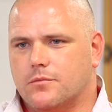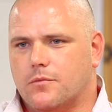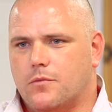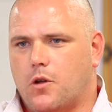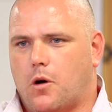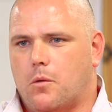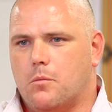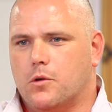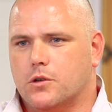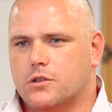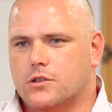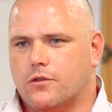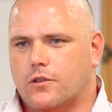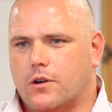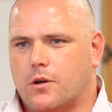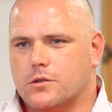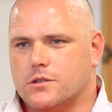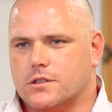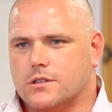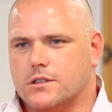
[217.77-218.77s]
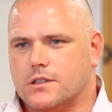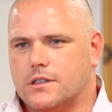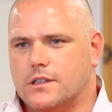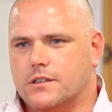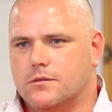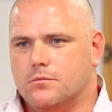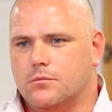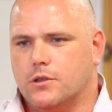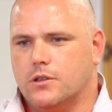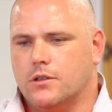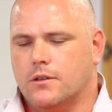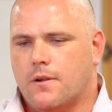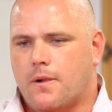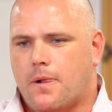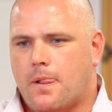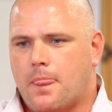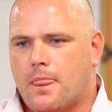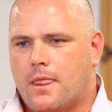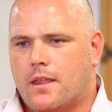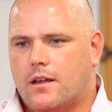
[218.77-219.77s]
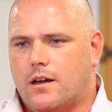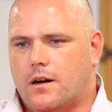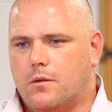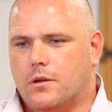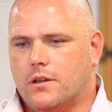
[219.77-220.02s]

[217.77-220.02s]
not much throughout the season, but I